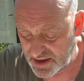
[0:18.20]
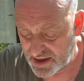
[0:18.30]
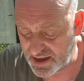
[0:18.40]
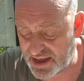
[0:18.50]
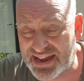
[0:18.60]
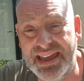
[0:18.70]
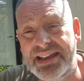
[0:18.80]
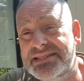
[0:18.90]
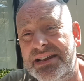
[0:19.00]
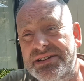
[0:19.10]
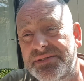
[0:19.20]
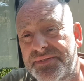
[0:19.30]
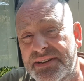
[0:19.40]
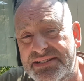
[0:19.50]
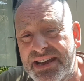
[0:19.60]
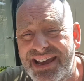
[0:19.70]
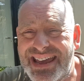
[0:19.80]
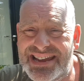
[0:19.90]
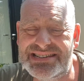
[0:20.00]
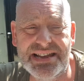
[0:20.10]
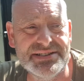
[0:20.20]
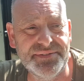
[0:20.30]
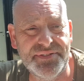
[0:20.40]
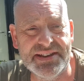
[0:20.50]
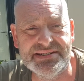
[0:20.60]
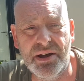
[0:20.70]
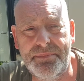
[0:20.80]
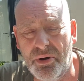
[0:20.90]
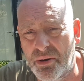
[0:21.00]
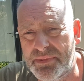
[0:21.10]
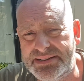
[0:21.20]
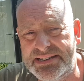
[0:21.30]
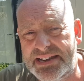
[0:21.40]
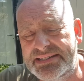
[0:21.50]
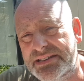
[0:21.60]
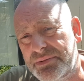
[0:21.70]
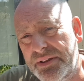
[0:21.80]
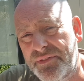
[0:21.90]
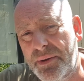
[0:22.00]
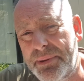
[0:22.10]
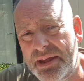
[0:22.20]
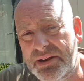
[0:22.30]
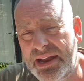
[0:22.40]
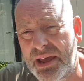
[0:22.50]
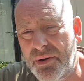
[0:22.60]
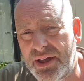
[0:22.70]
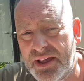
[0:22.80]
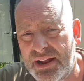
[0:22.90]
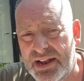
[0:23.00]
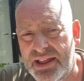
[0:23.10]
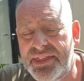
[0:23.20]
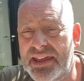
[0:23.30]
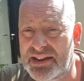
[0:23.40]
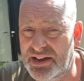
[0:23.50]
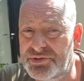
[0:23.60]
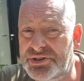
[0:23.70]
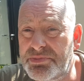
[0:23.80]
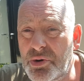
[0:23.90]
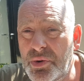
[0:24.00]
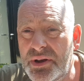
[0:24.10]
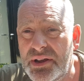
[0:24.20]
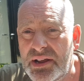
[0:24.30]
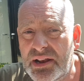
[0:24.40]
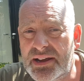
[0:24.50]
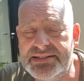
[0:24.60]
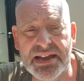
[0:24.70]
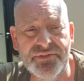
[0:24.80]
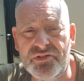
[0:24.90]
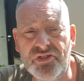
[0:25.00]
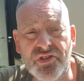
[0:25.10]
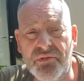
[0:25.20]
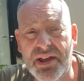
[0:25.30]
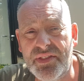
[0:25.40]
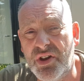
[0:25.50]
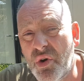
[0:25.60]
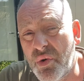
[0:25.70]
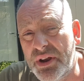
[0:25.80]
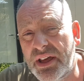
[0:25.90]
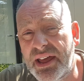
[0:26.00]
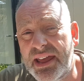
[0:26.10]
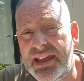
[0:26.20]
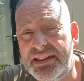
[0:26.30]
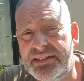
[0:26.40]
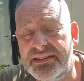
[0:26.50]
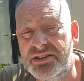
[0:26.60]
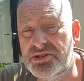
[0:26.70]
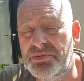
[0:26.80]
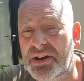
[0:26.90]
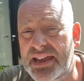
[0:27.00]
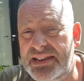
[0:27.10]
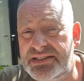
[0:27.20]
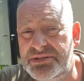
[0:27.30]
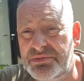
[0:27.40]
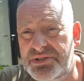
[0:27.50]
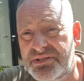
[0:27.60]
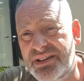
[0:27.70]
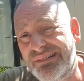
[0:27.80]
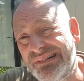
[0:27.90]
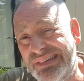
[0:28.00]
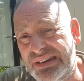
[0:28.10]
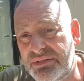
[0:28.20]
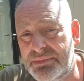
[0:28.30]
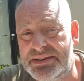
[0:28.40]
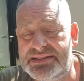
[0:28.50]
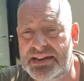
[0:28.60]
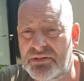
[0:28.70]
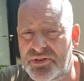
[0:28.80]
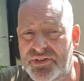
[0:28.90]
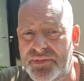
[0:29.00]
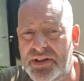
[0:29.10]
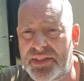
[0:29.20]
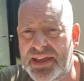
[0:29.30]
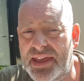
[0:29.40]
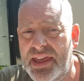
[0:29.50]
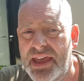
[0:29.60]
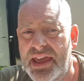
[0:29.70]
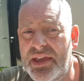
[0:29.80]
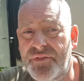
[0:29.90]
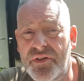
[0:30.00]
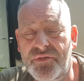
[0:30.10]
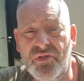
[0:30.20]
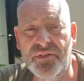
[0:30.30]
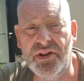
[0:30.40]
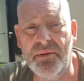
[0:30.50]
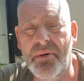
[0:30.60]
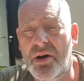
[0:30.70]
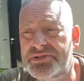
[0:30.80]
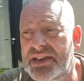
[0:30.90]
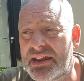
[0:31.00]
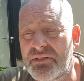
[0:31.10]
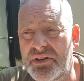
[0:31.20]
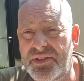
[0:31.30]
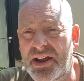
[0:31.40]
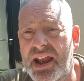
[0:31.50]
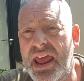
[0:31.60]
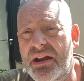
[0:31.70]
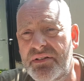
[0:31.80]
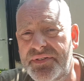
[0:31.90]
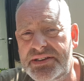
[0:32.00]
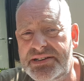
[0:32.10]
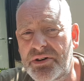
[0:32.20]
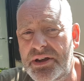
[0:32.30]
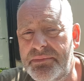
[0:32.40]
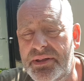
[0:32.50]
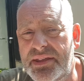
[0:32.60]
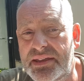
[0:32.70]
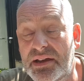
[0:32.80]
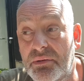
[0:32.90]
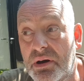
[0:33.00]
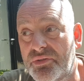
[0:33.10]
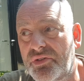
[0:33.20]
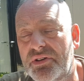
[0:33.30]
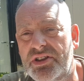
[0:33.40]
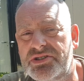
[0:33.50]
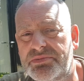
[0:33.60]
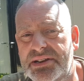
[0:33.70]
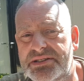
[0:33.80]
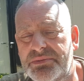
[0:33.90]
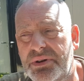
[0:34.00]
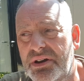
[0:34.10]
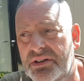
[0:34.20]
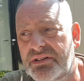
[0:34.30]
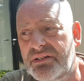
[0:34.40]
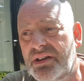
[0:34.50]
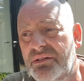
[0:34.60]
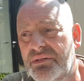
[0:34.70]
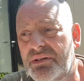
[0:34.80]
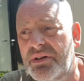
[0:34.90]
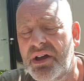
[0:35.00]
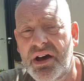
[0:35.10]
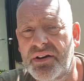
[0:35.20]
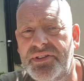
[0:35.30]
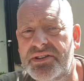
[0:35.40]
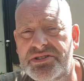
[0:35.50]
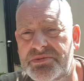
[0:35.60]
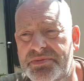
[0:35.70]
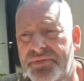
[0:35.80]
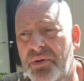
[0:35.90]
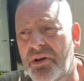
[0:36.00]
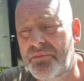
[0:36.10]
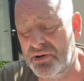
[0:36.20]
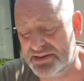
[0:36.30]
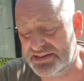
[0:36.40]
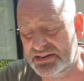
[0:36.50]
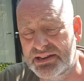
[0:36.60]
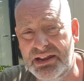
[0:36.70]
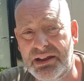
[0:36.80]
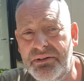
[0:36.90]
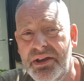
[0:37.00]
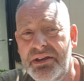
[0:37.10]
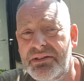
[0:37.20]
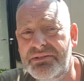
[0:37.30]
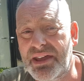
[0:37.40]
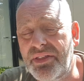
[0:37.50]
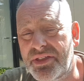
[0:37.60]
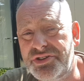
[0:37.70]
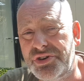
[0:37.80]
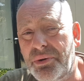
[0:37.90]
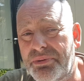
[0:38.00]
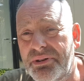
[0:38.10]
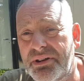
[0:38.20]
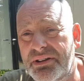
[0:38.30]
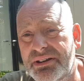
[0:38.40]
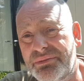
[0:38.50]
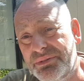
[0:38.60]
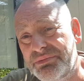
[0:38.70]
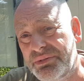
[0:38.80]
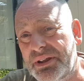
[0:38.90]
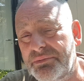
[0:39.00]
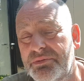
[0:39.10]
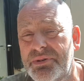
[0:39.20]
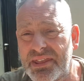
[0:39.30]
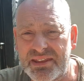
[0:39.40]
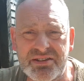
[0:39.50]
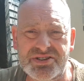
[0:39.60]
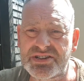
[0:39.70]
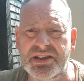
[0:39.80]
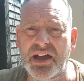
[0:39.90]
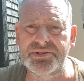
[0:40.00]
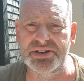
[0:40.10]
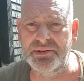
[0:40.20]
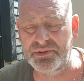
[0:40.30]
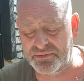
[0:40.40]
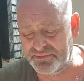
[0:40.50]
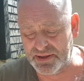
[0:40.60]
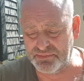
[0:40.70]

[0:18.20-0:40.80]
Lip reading: And cancellation fees. Cancellation fees, I put on my CX at £25 an hour. They're negotiable. Like I say, if you've just gone around the corner and the job got cancelled, you can go, oh, give me a tenner or something like that. If you've driven a mile to get there, or you've done an hour of your time, and they go, oh, sorry, the job doesn't work, you can go, well, I've done jobs before where I've practically, done the job. And I go, well, but then you just negotiate with them.